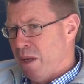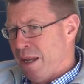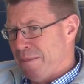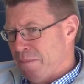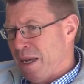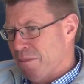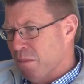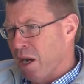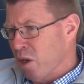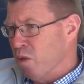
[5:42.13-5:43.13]
but
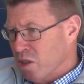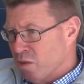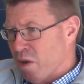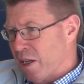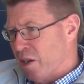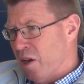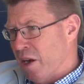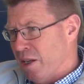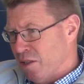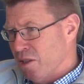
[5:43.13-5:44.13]
Michael was the right
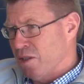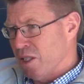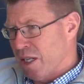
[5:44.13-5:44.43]
guy to